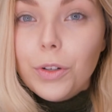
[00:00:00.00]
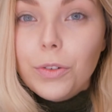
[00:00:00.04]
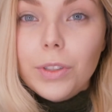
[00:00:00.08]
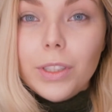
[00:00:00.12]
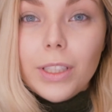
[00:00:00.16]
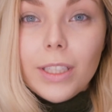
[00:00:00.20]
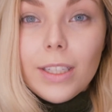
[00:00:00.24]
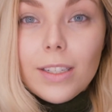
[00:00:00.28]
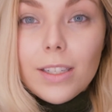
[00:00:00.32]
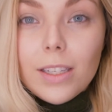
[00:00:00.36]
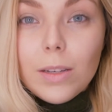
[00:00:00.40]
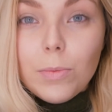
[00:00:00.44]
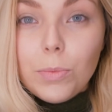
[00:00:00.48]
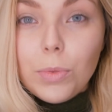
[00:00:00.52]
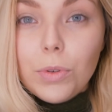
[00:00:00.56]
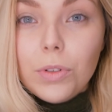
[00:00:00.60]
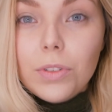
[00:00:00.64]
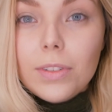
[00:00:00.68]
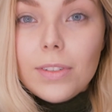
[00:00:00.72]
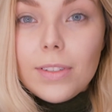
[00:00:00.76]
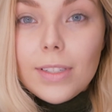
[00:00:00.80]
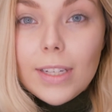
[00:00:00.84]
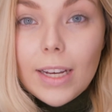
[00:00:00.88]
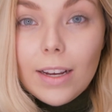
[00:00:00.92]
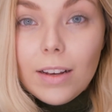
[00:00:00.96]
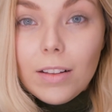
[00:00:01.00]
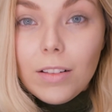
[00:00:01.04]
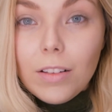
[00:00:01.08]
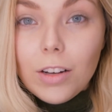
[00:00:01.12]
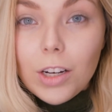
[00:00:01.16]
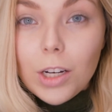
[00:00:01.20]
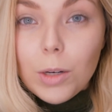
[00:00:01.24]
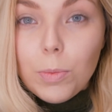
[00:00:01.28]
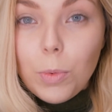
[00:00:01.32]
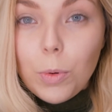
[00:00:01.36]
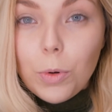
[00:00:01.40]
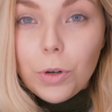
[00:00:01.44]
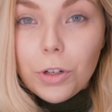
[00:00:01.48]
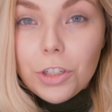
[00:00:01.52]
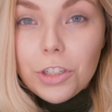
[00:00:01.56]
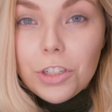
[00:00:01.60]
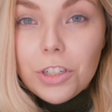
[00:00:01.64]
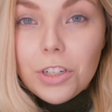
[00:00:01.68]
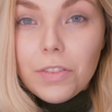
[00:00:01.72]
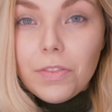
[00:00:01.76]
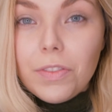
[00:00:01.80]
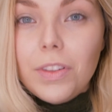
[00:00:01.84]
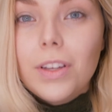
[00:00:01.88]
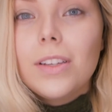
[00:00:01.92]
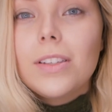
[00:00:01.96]
the really simple day look
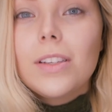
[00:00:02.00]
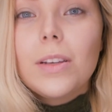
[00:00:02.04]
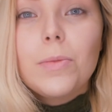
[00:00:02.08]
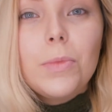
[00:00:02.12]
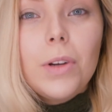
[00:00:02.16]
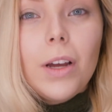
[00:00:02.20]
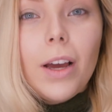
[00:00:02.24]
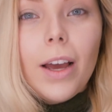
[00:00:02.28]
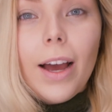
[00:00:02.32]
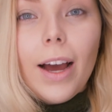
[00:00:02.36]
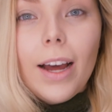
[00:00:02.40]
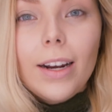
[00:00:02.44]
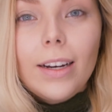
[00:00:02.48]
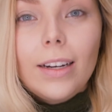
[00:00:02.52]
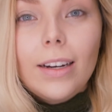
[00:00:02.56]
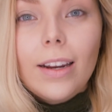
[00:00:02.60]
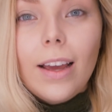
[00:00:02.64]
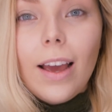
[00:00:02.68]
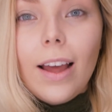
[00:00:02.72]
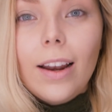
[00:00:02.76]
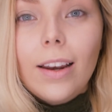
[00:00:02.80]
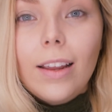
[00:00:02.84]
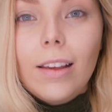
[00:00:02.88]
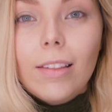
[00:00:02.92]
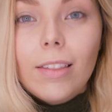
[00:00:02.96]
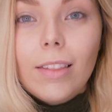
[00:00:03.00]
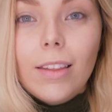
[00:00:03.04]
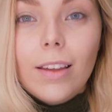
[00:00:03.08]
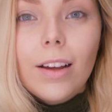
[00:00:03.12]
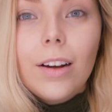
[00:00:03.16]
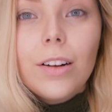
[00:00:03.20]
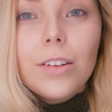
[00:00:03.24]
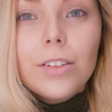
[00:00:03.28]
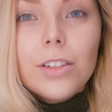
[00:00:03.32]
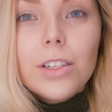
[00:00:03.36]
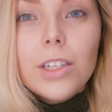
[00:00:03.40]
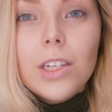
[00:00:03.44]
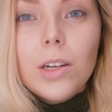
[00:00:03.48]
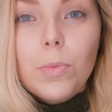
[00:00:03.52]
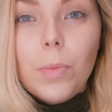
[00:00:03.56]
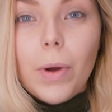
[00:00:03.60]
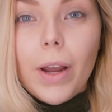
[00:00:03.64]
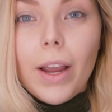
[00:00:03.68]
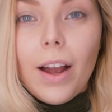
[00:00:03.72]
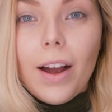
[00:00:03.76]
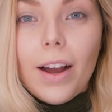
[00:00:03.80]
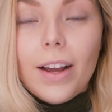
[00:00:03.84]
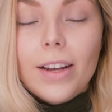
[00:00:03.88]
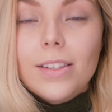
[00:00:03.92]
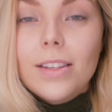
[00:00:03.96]
portion of this, I'm not adding anything else to
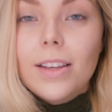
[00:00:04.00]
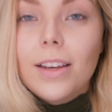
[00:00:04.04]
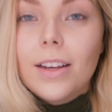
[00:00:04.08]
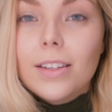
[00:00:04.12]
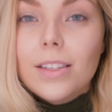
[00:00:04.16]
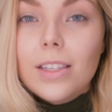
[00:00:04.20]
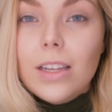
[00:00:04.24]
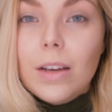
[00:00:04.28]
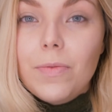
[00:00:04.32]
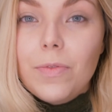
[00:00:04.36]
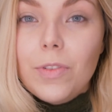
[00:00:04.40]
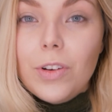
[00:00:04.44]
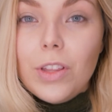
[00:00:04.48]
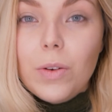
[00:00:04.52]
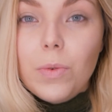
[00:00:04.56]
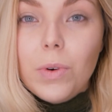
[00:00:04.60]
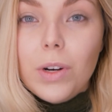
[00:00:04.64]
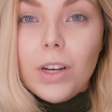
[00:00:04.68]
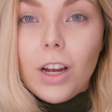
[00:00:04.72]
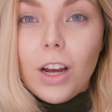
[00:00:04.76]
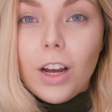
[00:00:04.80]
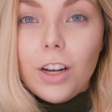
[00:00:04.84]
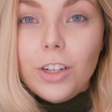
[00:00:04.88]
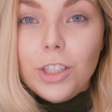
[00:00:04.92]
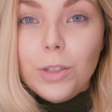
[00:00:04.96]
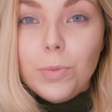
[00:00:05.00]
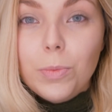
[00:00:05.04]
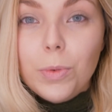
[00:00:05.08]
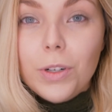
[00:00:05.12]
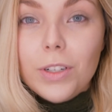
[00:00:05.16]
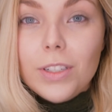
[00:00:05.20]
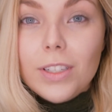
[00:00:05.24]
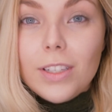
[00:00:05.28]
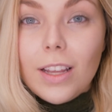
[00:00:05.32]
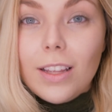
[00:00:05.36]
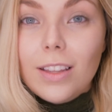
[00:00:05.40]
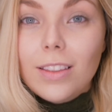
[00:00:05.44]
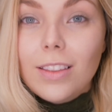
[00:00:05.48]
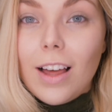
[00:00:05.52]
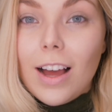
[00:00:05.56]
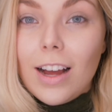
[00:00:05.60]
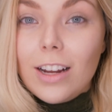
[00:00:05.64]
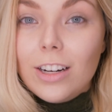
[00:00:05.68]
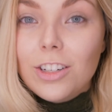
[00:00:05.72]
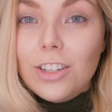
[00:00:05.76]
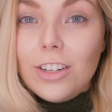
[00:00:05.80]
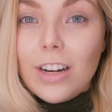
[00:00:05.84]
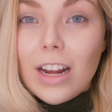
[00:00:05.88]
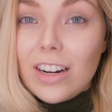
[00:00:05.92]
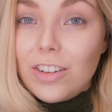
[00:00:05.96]
my eyes except for the 100%
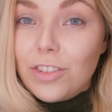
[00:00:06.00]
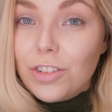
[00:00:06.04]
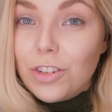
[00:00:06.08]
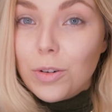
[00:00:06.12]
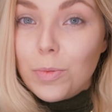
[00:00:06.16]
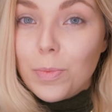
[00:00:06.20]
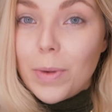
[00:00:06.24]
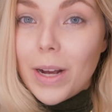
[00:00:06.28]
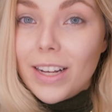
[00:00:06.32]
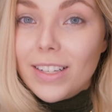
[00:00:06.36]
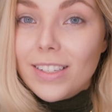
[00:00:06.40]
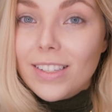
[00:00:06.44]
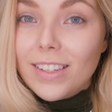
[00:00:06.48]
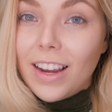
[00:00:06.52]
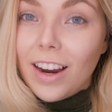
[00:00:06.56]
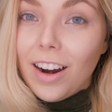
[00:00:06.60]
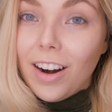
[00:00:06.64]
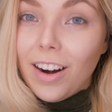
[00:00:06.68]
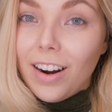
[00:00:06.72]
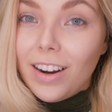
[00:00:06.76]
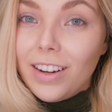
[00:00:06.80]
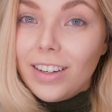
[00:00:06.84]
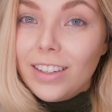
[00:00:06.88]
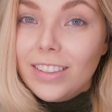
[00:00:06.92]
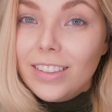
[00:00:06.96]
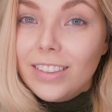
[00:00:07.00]
Lash Natural Mascara.